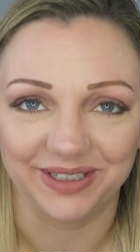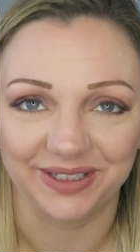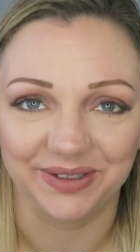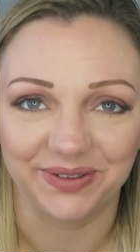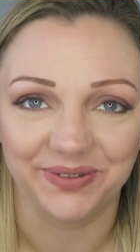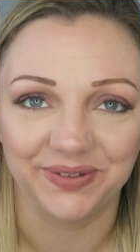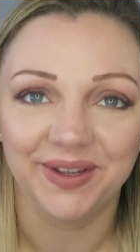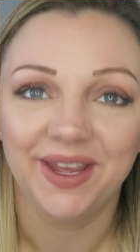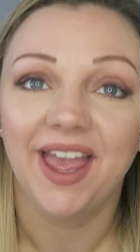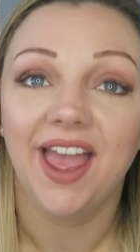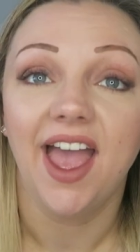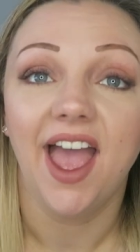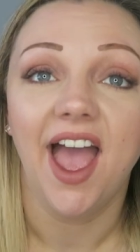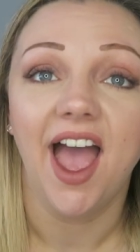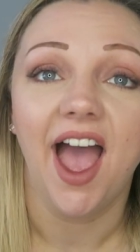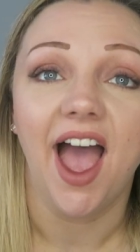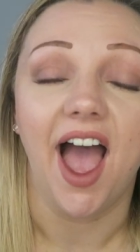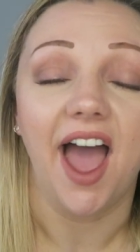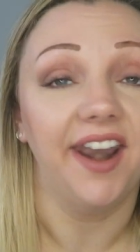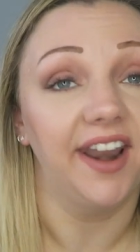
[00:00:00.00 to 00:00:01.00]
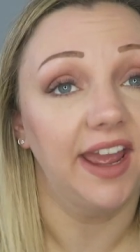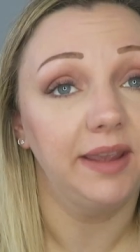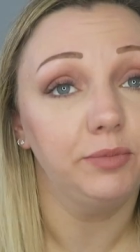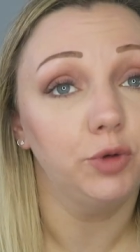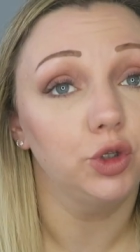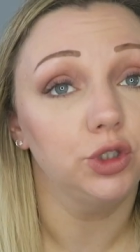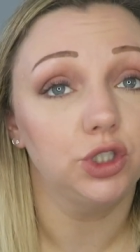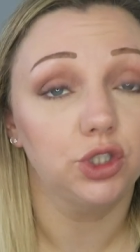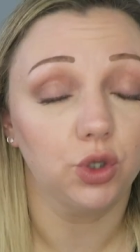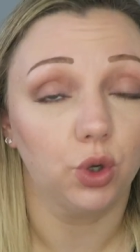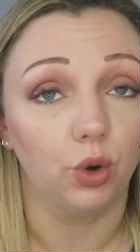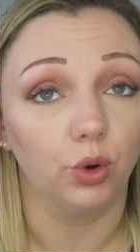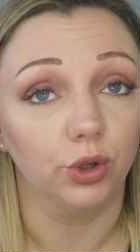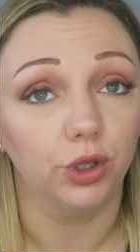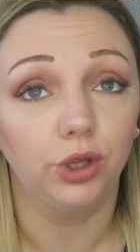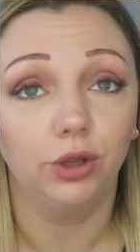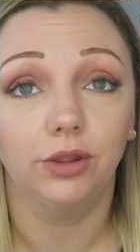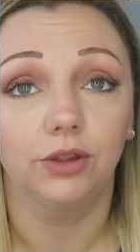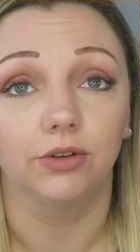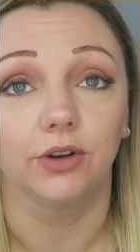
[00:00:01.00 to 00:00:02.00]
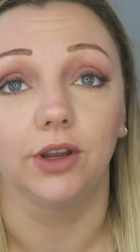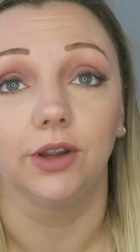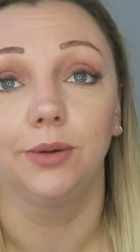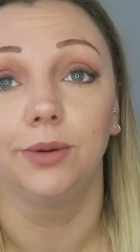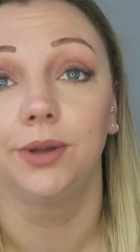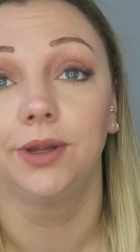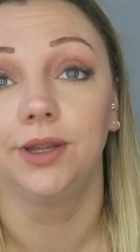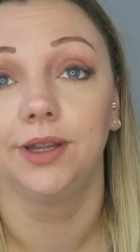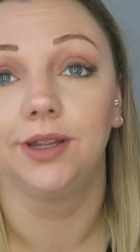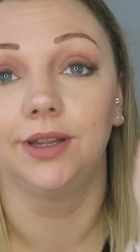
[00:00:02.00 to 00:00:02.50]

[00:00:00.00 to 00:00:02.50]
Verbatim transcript: you. And I'm going to talk you through